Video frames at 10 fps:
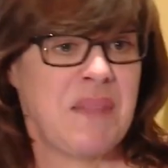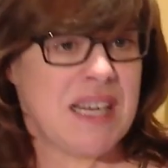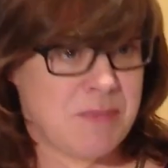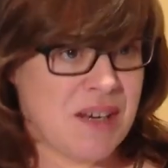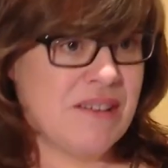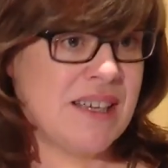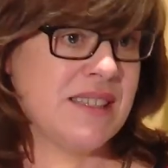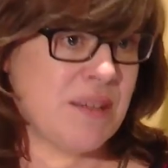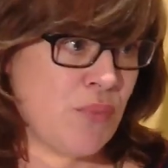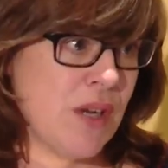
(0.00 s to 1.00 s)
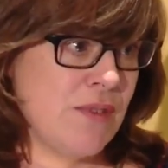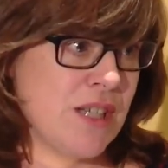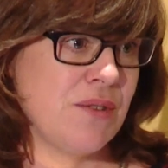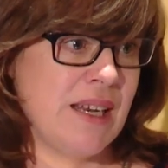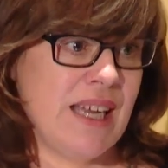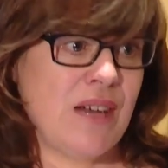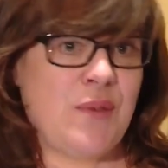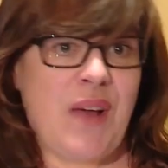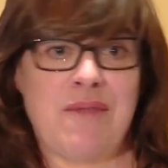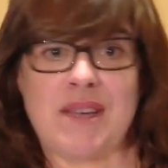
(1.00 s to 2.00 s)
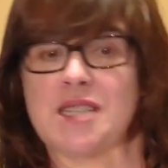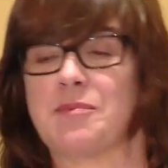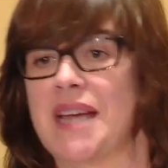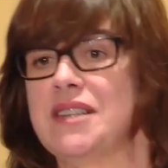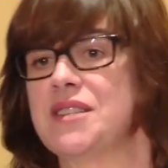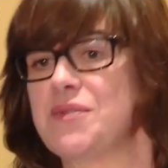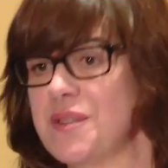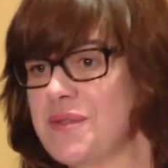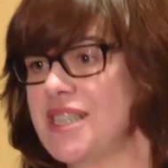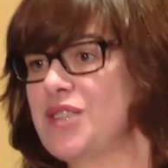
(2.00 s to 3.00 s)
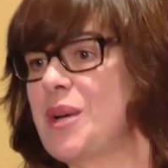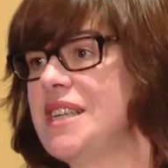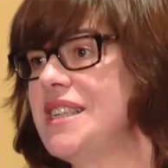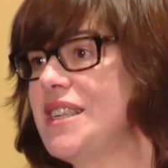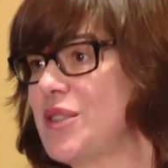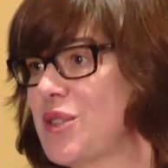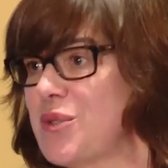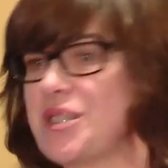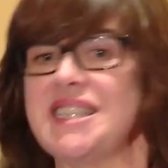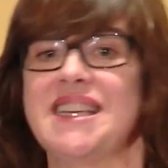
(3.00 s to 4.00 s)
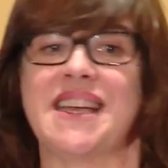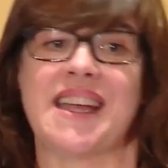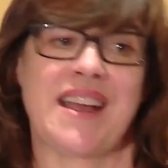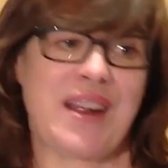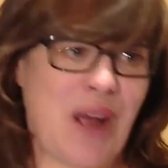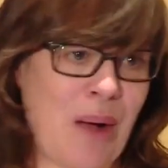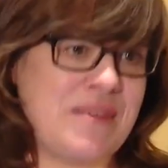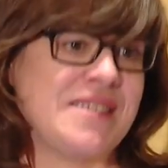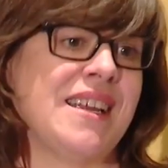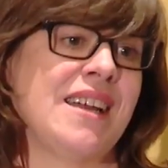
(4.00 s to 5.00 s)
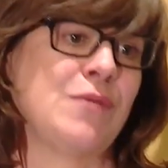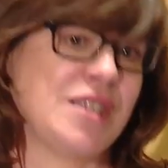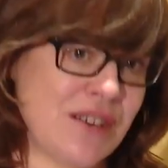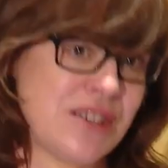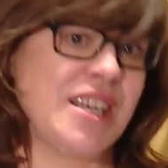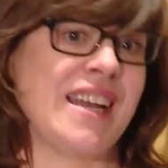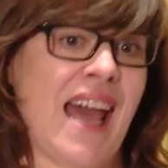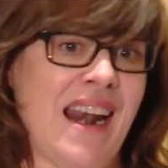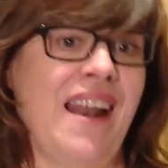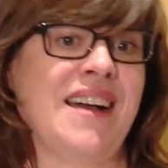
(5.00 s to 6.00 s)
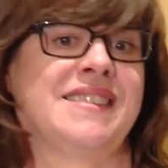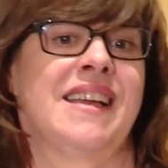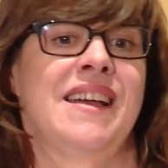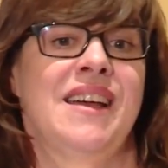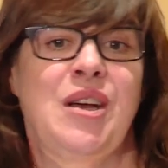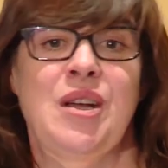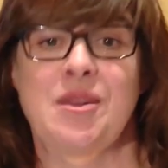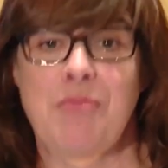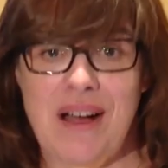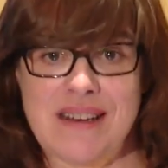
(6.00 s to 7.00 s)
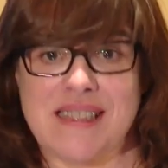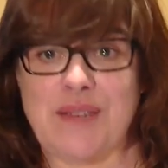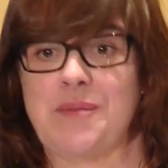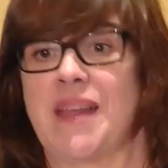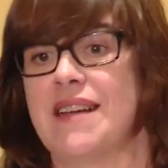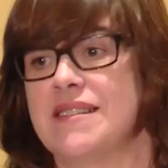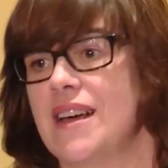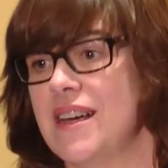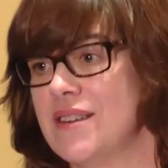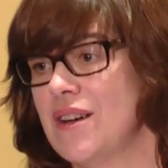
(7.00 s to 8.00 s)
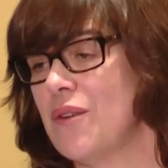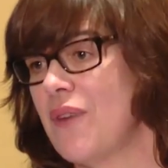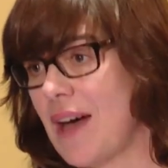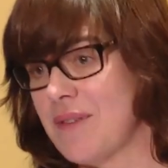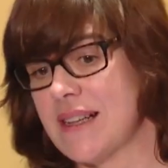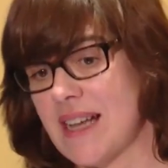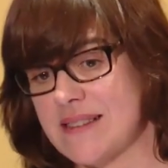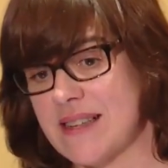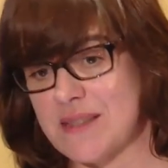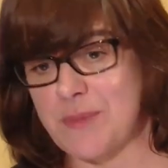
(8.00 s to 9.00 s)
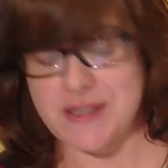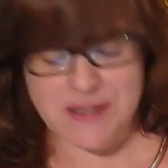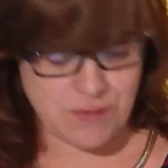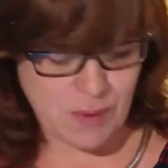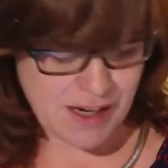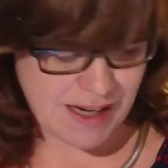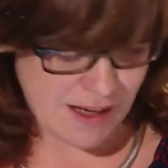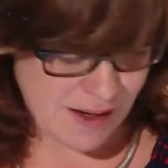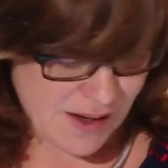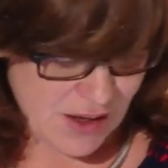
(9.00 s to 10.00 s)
experience and privilege, really, of having spent 15, 20 years critiquing and commenting and researching and analysing the policy from the outside, of having that 6 months of working